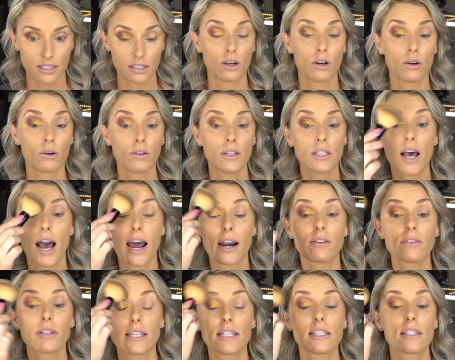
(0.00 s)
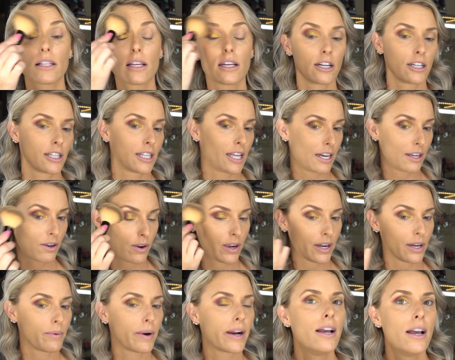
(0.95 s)
So this, I don't think this glitter is going to go
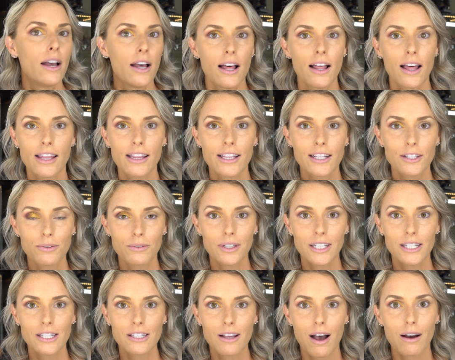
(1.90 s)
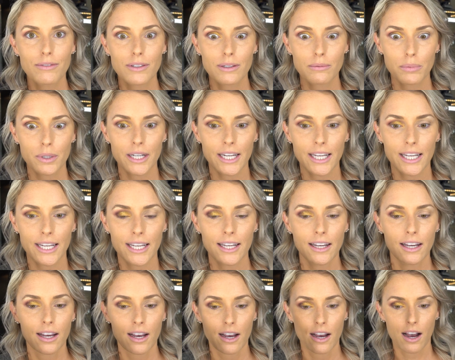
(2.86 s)
anywhere. I think that's really soft and pretty.
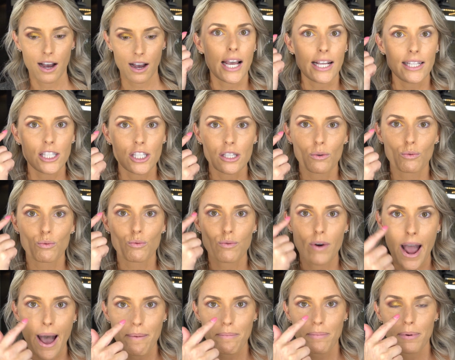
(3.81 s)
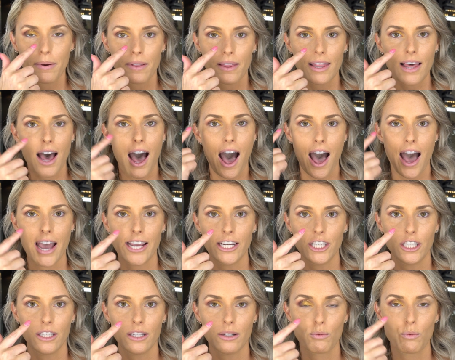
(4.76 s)
Let's wrap the eye
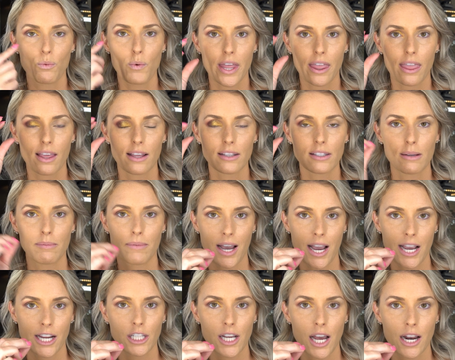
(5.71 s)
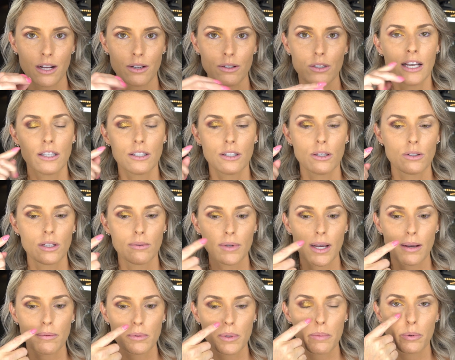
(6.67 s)
with some eyeshadows. So
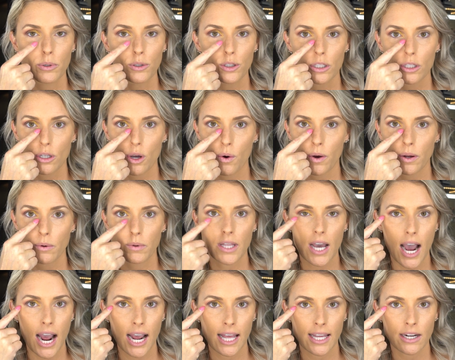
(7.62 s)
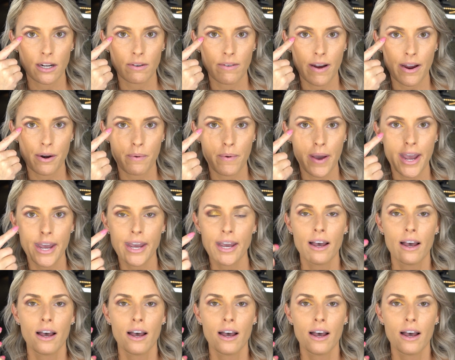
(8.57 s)
sometimes people just go in with eyeliner right away.